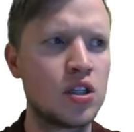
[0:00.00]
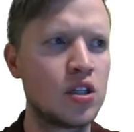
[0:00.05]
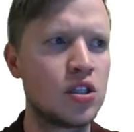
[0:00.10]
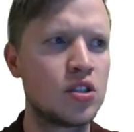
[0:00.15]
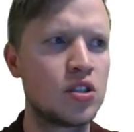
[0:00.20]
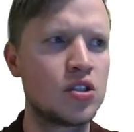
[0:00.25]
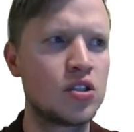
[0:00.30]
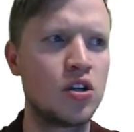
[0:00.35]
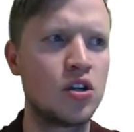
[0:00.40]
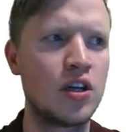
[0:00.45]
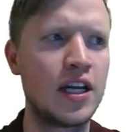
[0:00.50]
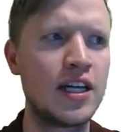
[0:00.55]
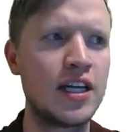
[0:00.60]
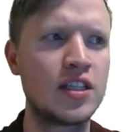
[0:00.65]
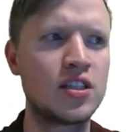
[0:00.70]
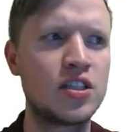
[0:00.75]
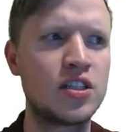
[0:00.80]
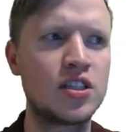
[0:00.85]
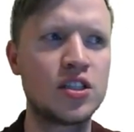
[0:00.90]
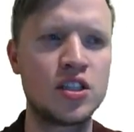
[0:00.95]
So
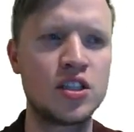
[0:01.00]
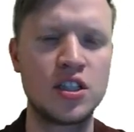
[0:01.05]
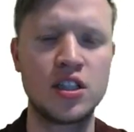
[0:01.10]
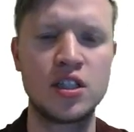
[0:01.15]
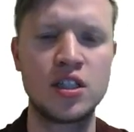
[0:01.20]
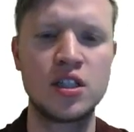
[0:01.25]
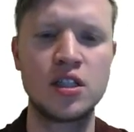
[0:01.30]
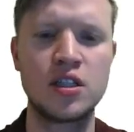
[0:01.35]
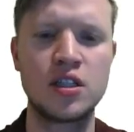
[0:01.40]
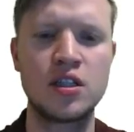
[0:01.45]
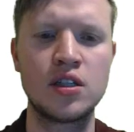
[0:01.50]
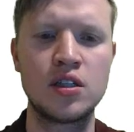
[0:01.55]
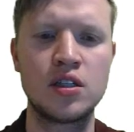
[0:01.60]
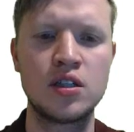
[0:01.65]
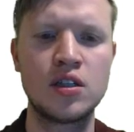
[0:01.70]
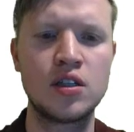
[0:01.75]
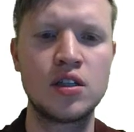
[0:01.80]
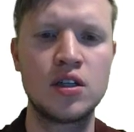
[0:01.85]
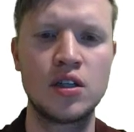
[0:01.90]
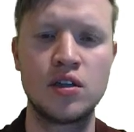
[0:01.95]
let's see
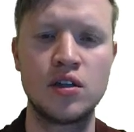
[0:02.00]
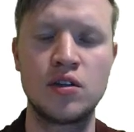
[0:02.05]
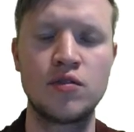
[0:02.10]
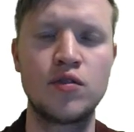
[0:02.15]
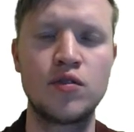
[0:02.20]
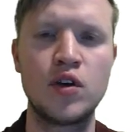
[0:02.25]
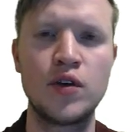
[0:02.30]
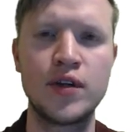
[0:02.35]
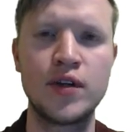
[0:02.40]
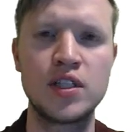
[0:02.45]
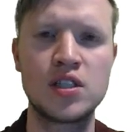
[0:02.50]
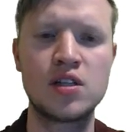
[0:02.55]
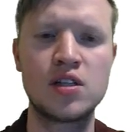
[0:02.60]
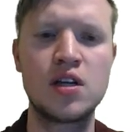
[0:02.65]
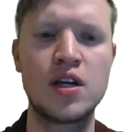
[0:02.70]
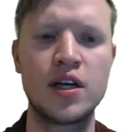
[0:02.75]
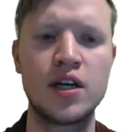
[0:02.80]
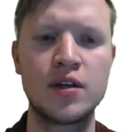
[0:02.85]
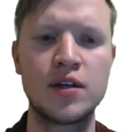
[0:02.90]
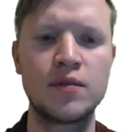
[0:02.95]
in the following
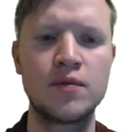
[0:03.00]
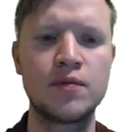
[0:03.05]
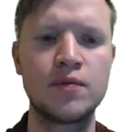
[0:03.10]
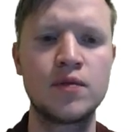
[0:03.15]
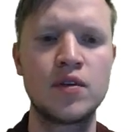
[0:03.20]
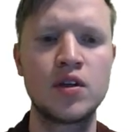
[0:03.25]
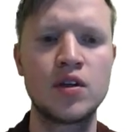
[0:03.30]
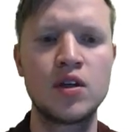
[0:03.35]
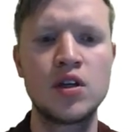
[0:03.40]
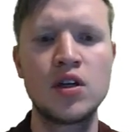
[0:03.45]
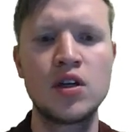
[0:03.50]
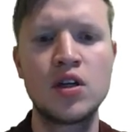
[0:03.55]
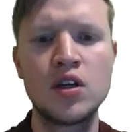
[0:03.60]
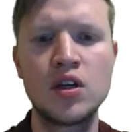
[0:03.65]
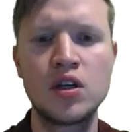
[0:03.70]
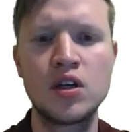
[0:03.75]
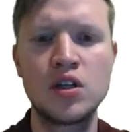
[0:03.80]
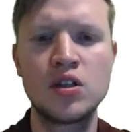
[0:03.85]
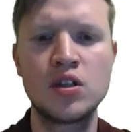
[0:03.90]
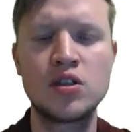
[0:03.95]
slide.
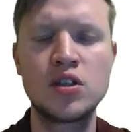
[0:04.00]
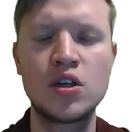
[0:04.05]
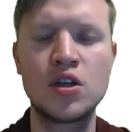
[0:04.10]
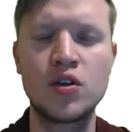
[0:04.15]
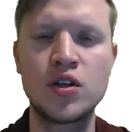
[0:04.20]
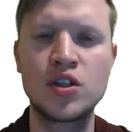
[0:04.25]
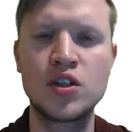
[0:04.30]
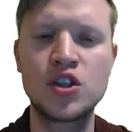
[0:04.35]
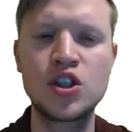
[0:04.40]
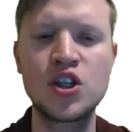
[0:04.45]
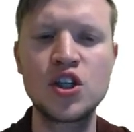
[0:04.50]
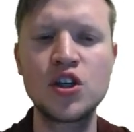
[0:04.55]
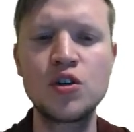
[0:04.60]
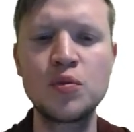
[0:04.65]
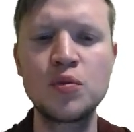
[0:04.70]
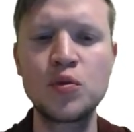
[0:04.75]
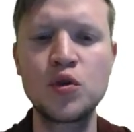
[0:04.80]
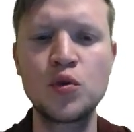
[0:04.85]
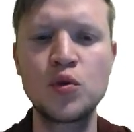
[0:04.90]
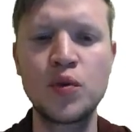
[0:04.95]
So
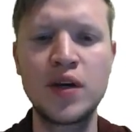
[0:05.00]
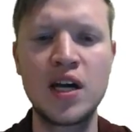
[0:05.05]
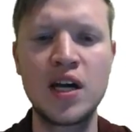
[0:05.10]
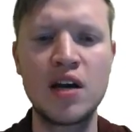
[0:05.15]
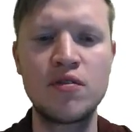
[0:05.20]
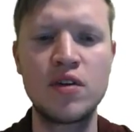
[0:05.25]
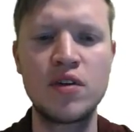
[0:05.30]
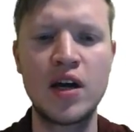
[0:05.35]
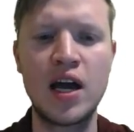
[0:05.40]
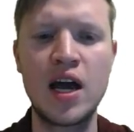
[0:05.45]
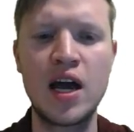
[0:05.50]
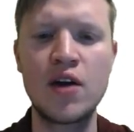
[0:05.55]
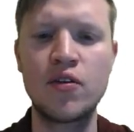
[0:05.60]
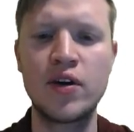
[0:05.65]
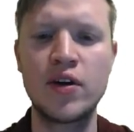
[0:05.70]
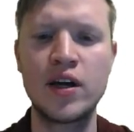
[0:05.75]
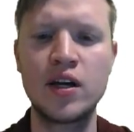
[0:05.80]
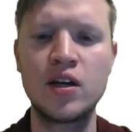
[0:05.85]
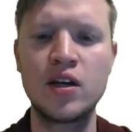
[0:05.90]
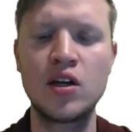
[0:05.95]
assume we have an
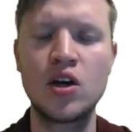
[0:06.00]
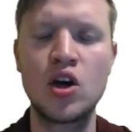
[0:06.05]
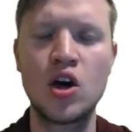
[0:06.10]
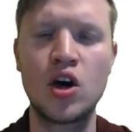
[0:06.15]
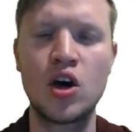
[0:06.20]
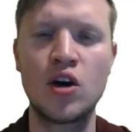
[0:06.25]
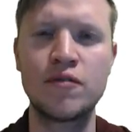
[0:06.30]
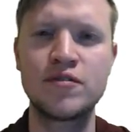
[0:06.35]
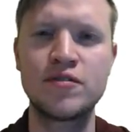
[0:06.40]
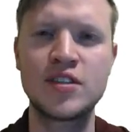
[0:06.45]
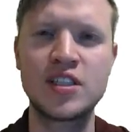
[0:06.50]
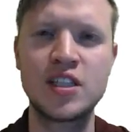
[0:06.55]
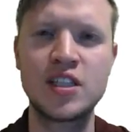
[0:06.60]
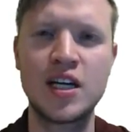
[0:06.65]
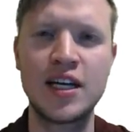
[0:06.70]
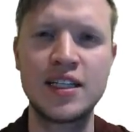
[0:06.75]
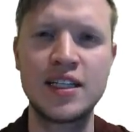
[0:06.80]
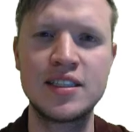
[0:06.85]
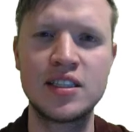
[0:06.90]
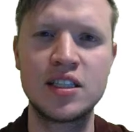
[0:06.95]
array of
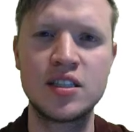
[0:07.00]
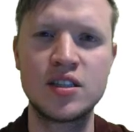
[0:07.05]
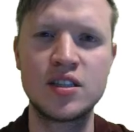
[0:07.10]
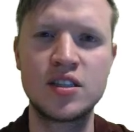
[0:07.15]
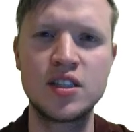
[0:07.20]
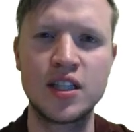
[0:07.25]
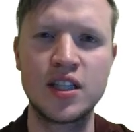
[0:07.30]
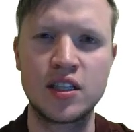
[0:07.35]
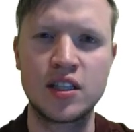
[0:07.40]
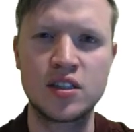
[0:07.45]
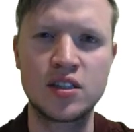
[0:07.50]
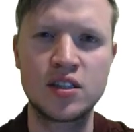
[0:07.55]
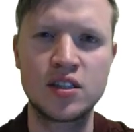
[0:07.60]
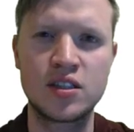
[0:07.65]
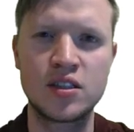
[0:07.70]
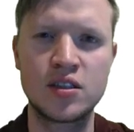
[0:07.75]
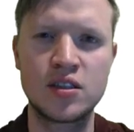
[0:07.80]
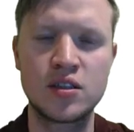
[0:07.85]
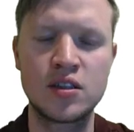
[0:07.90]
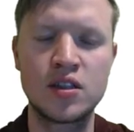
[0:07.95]
size 6.
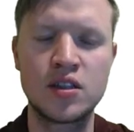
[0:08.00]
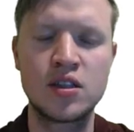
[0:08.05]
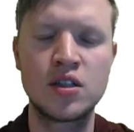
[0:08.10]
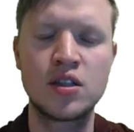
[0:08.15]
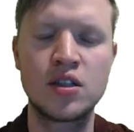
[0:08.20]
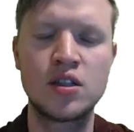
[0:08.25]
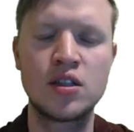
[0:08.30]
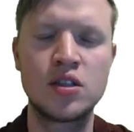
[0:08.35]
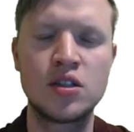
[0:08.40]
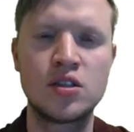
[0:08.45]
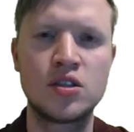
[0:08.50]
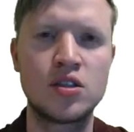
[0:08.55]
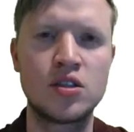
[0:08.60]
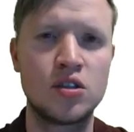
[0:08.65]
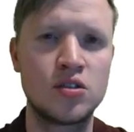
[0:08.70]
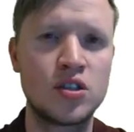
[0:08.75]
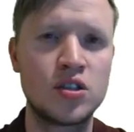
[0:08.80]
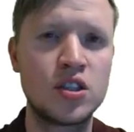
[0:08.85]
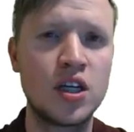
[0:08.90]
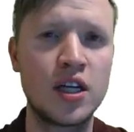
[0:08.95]
So
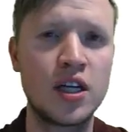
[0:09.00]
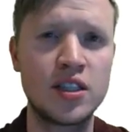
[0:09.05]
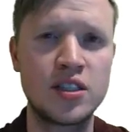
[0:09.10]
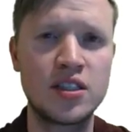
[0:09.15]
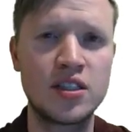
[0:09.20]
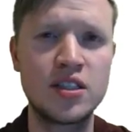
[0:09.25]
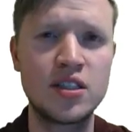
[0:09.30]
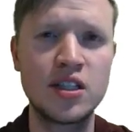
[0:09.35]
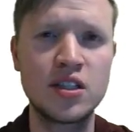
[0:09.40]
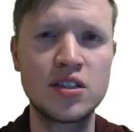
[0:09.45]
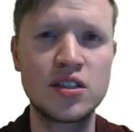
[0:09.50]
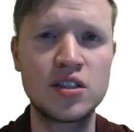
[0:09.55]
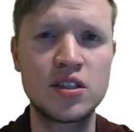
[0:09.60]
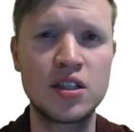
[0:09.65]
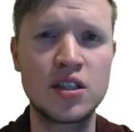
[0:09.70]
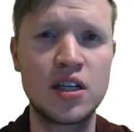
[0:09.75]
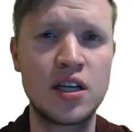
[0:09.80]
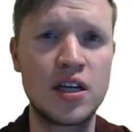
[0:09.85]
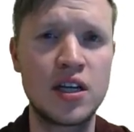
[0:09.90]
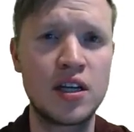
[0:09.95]
size 6
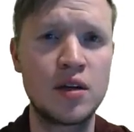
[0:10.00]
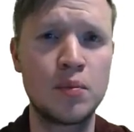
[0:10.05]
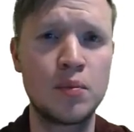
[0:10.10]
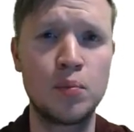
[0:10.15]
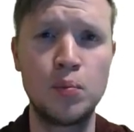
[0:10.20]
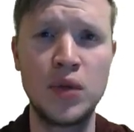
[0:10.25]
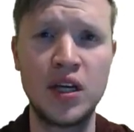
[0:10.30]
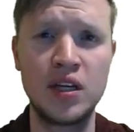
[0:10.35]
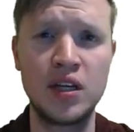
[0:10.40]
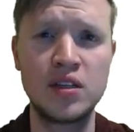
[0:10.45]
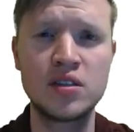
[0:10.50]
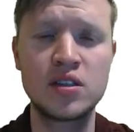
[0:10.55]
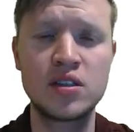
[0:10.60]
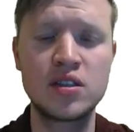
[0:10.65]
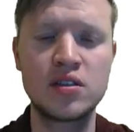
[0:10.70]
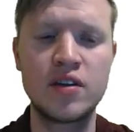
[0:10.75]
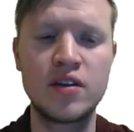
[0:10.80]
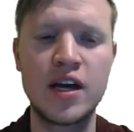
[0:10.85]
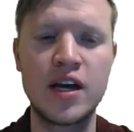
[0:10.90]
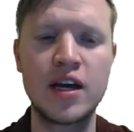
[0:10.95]
means
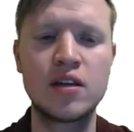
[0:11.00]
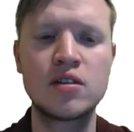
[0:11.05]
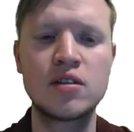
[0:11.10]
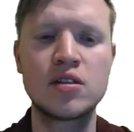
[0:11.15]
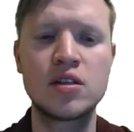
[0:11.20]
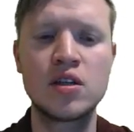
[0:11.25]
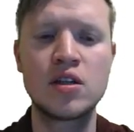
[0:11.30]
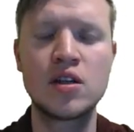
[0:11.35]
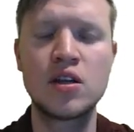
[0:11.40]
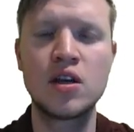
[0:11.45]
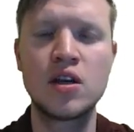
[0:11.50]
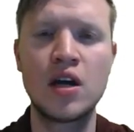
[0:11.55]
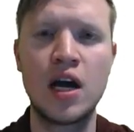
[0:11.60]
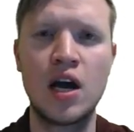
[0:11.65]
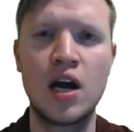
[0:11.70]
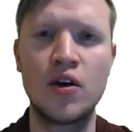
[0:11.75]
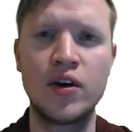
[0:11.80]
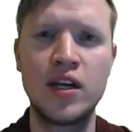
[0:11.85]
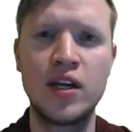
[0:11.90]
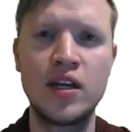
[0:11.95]
that
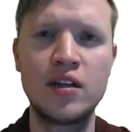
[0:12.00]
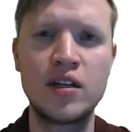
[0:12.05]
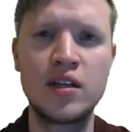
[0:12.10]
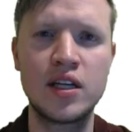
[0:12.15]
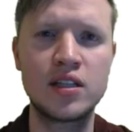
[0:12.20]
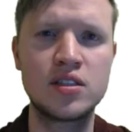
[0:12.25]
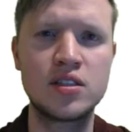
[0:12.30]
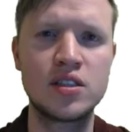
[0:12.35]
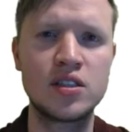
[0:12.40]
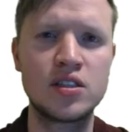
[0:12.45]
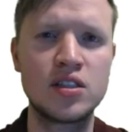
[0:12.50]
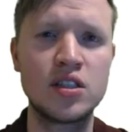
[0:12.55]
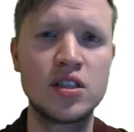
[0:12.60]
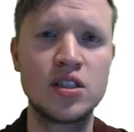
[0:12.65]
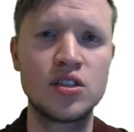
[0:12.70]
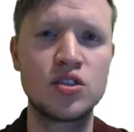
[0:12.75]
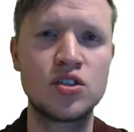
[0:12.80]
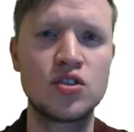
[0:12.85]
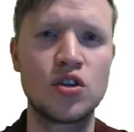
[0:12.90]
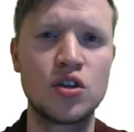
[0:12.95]
our indexes
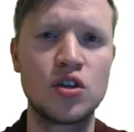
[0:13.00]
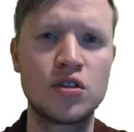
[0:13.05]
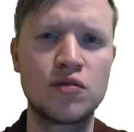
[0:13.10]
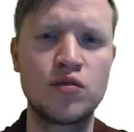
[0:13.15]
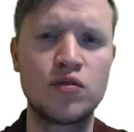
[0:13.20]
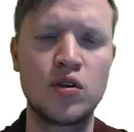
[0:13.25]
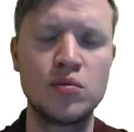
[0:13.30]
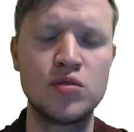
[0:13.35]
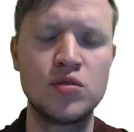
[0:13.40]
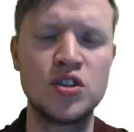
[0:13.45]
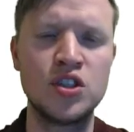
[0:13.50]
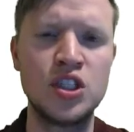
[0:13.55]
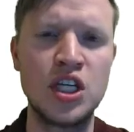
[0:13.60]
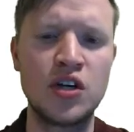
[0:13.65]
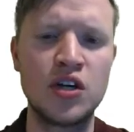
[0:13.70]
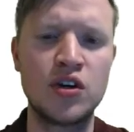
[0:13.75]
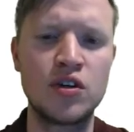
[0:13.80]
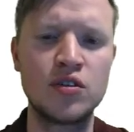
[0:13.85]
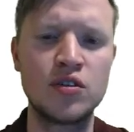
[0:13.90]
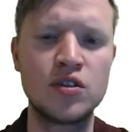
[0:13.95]
start from
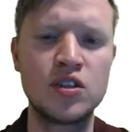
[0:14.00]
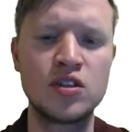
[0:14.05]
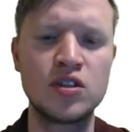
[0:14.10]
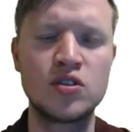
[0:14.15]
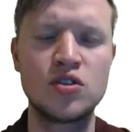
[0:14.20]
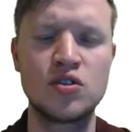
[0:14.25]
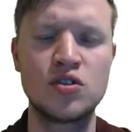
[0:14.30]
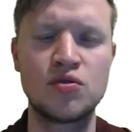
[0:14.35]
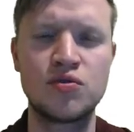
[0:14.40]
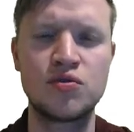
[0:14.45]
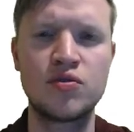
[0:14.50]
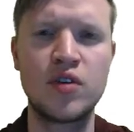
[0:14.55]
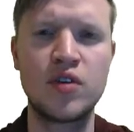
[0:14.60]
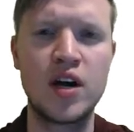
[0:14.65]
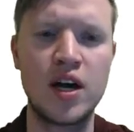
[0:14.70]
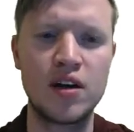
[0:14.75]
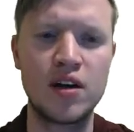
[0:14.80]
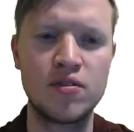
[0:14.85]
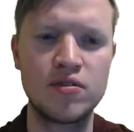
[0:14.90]
0 to 5.